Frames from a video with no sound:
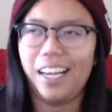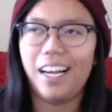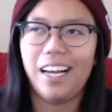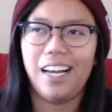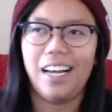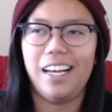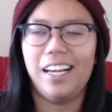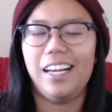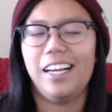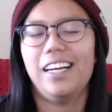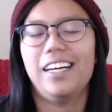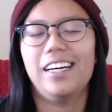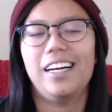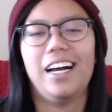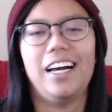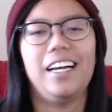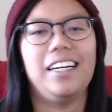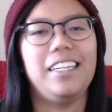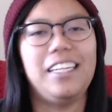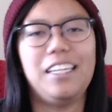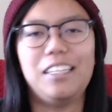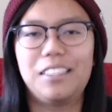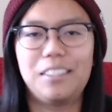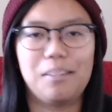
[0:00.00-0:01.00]
I
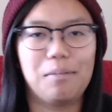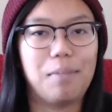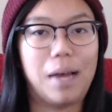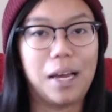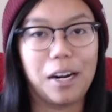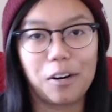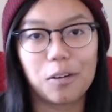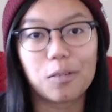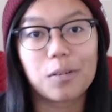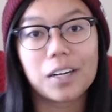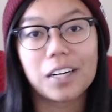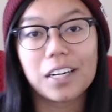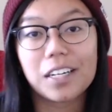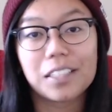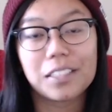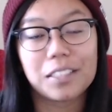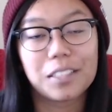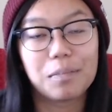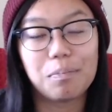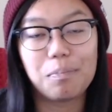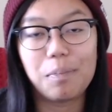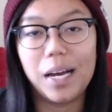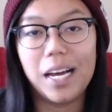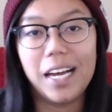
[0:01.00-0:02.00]
need some better
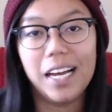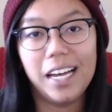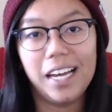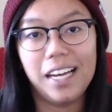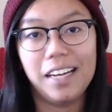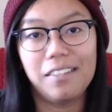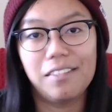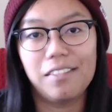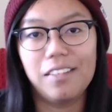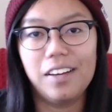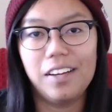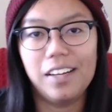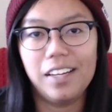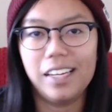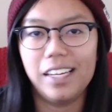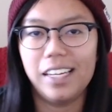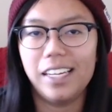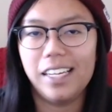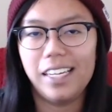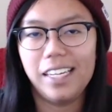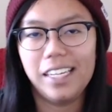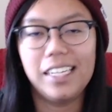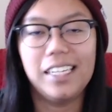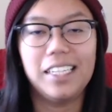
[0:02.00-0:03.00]
words, but
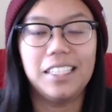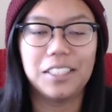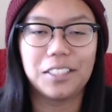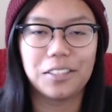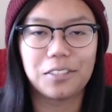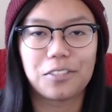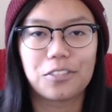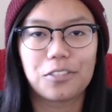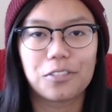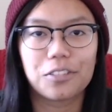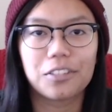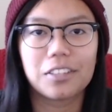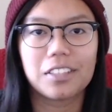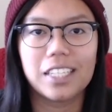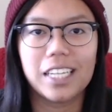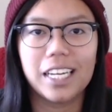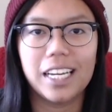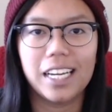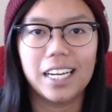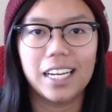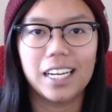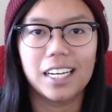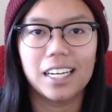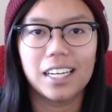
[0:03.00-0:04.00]
it is
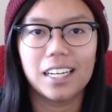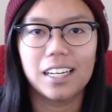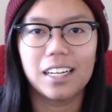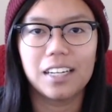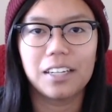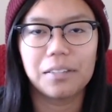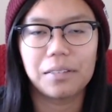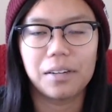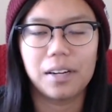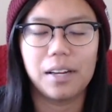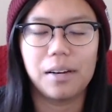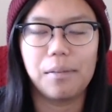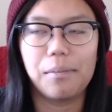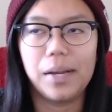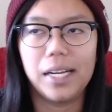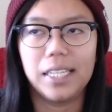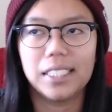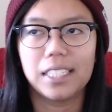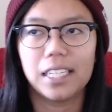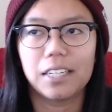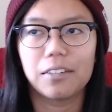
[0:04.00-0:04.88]
truly an amazing